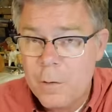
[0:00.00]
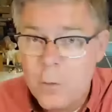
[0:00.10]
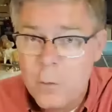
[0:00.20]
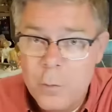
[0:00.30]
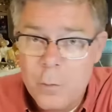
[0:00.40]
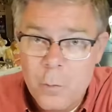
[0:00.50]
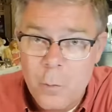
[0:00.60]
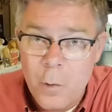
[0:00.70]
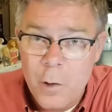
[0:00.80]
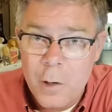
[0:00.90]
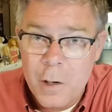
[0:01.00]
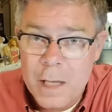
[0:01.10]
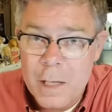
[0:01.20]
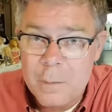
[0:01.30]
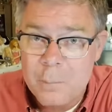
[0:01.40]
who were
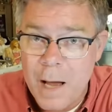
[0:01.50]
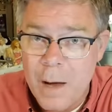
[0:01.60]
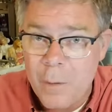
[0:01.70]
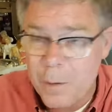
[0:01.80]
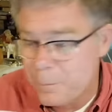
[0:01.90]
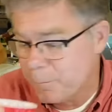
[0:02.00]
in power.